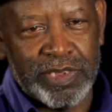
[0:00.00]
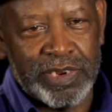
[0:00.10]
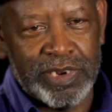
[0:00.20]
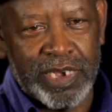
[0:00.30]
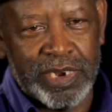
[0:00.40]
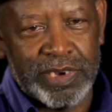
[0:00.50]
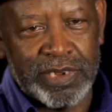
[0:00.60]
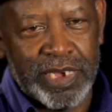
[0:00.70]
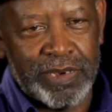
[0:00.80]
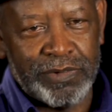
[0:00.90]
He didn't have
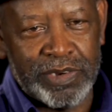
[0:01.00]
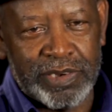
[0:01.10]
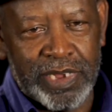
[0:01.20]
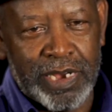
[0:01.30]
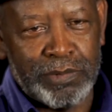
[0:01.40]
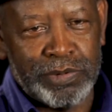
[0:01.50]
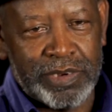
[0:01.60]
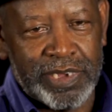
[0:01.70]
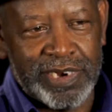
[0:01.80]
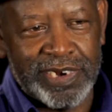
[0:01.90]
to have it
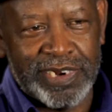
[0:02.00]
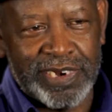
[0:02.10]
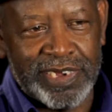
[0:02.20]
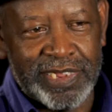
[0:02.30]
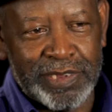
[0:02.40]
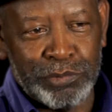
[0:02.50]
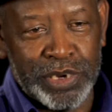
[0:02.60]
amputated or nothing,